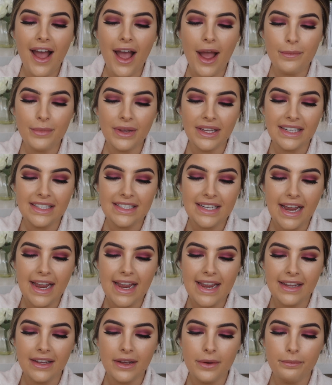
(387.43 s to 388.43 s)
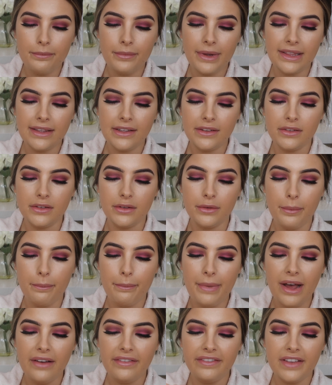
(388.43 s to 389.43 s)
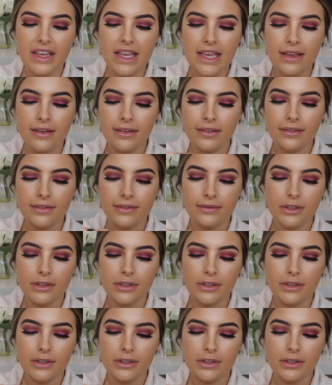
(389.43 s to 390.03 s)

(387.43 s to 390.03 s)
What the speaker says: I'm going to take my little puffy,